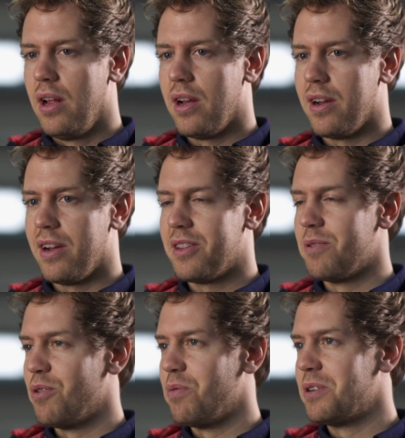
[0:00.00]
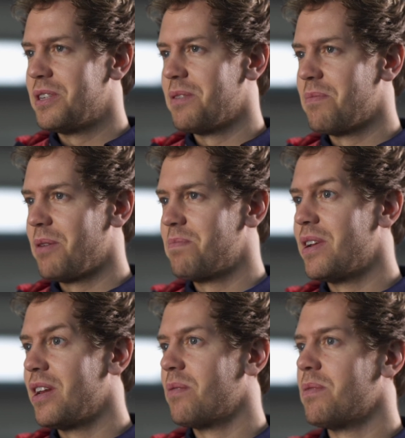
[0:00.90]
At the moment, it might be
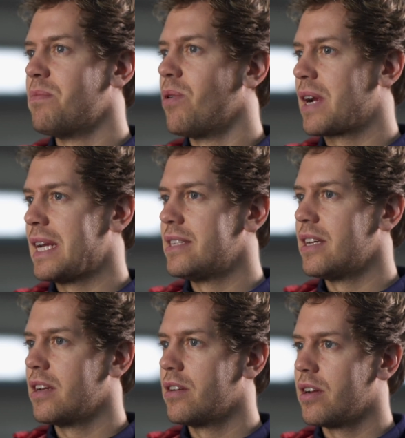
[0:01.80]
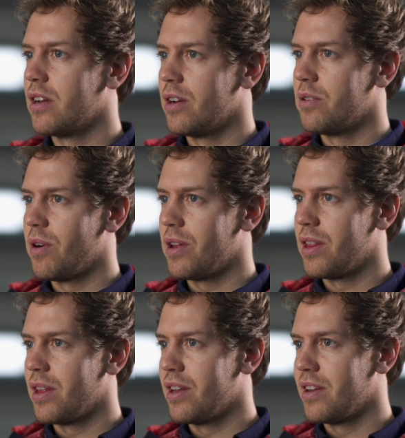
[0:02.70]
a little bit more guessing rather
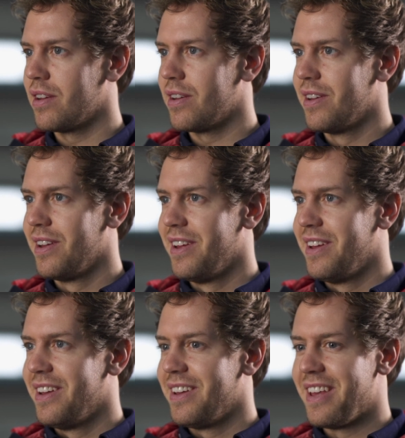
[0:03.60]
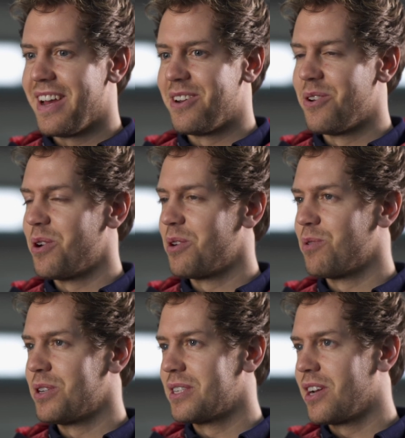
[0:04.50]
than knowing
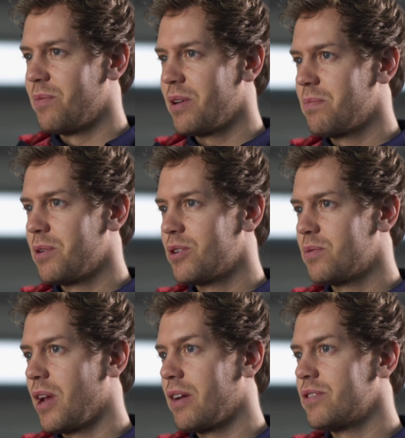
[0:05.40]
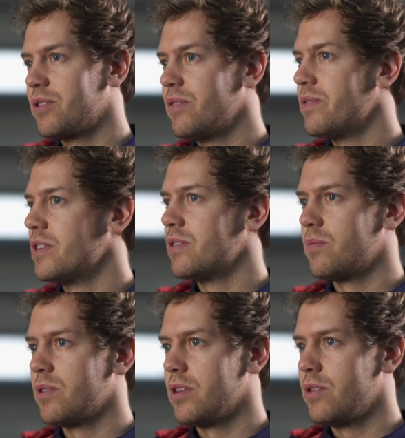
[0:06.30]
what is coming, because we haven't driven it
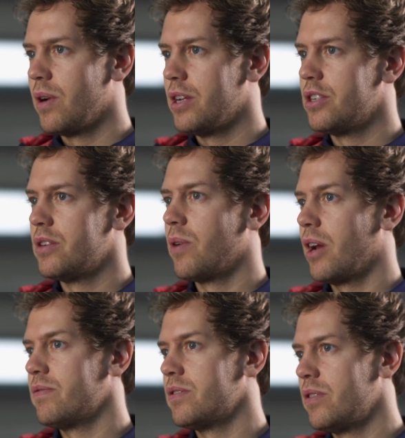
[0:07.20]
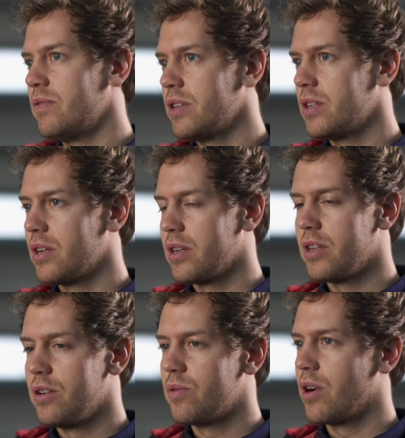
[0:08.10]
with the new engine, we haven't driven
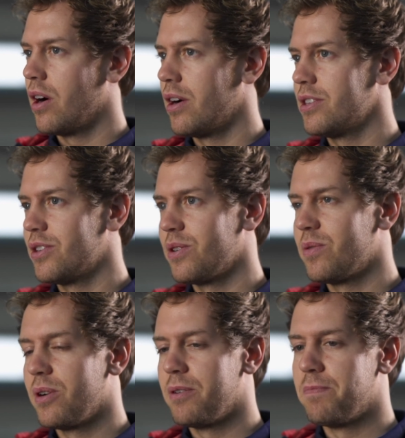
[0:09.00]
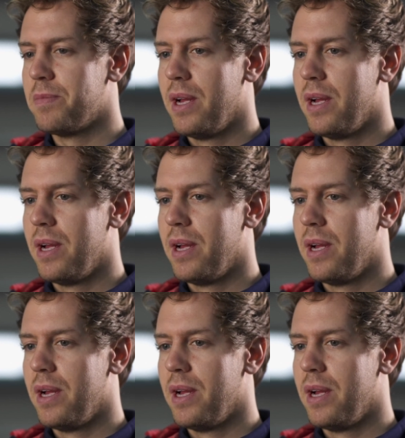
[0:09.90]
the new car. So